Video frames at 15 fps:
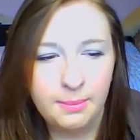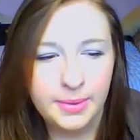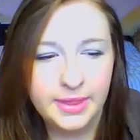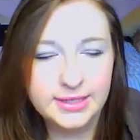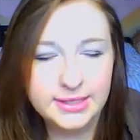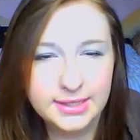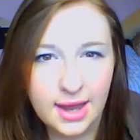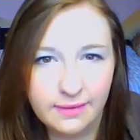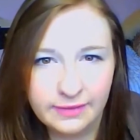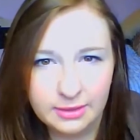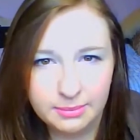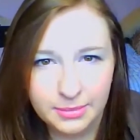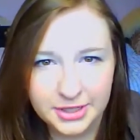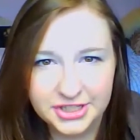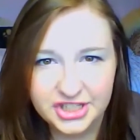but they didn't have it
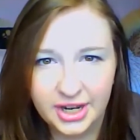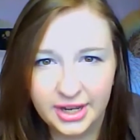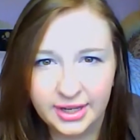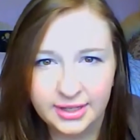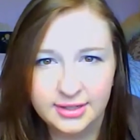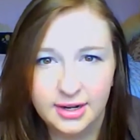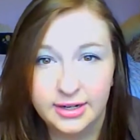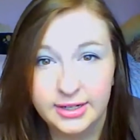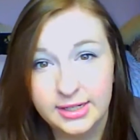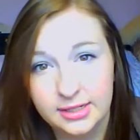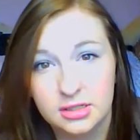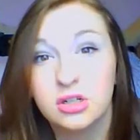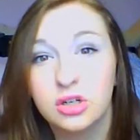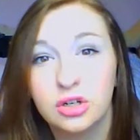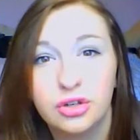in my shade and I
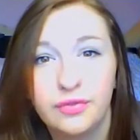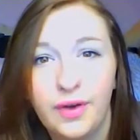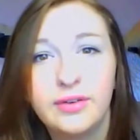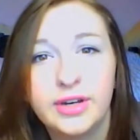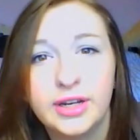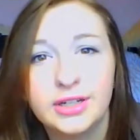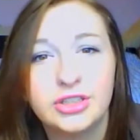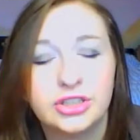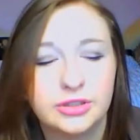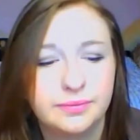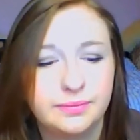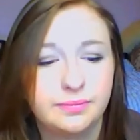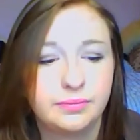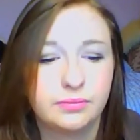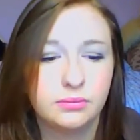needed a new
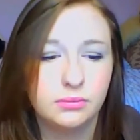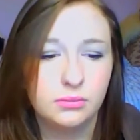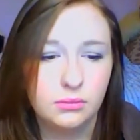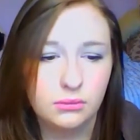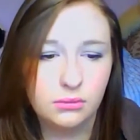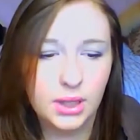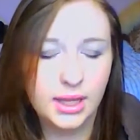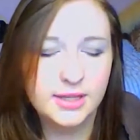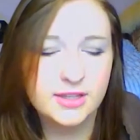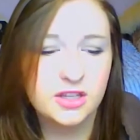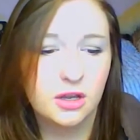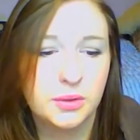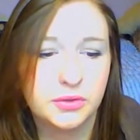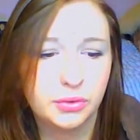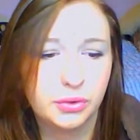foundation. And so
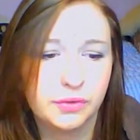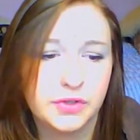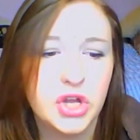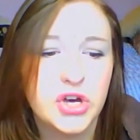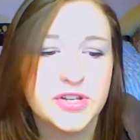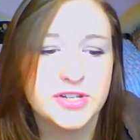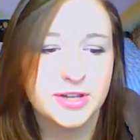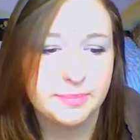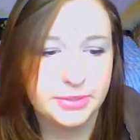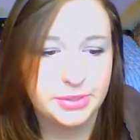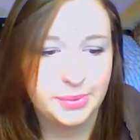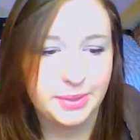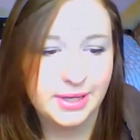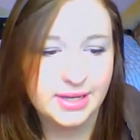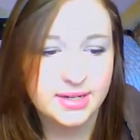it was sort of a toss-up
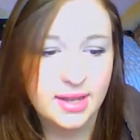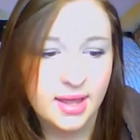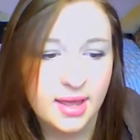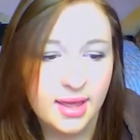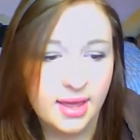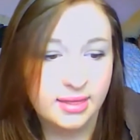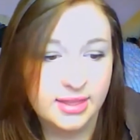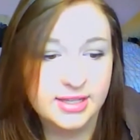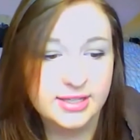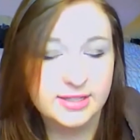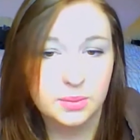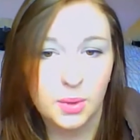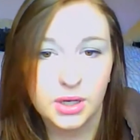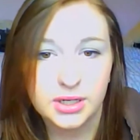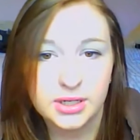between this
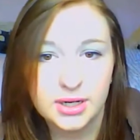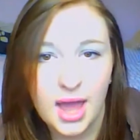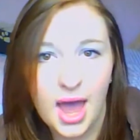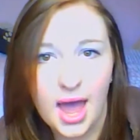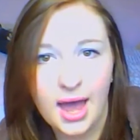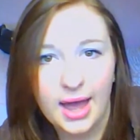one